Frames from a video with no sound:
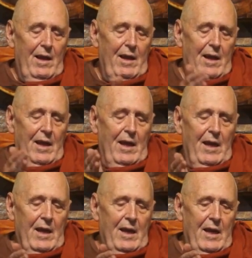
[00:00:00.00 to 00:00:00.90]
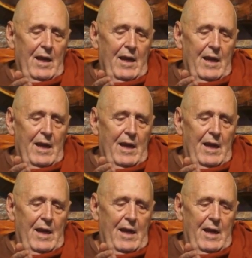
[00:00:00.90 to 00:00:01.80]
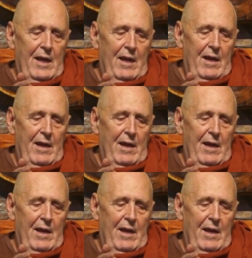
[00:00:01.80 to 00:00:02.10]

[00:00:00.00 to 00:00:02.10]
Nobody speaks.